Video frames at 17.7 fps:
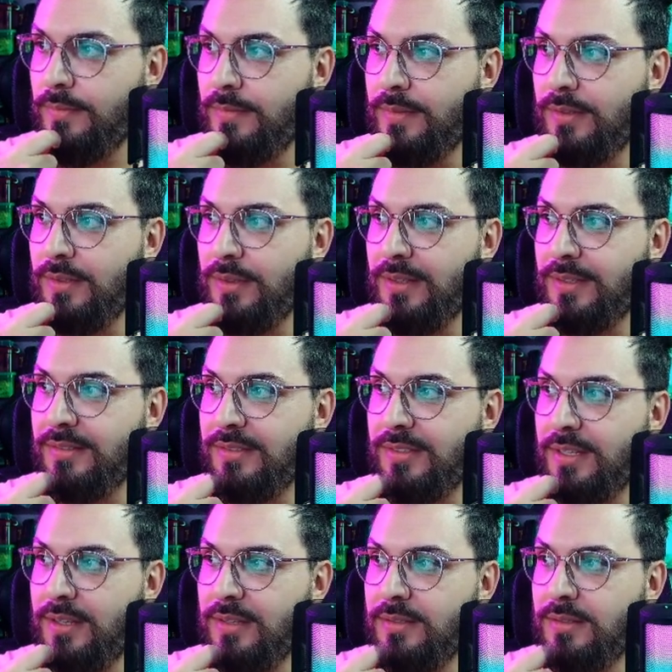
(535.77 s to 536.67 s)
Delete
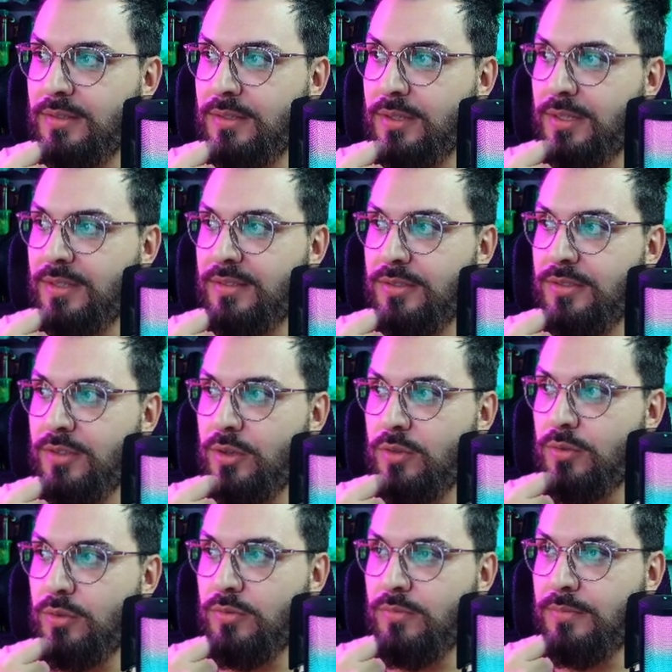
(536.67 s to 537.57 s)
site, clicks
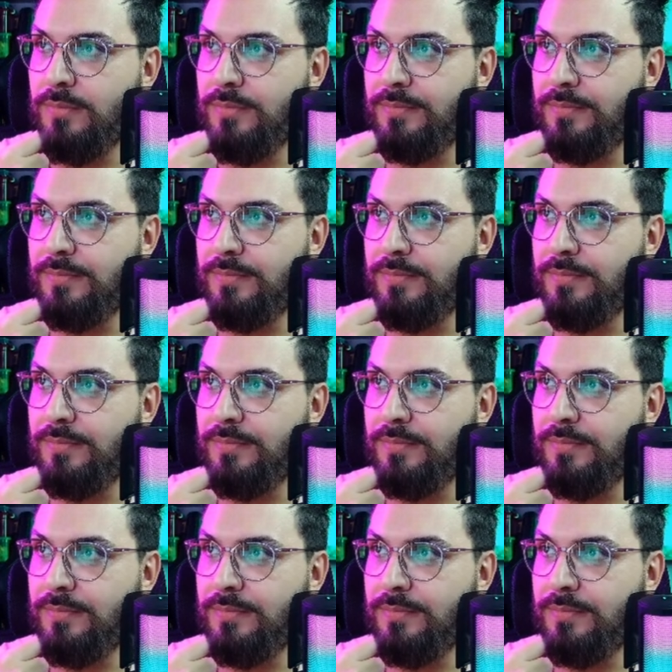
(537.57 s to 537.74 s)
on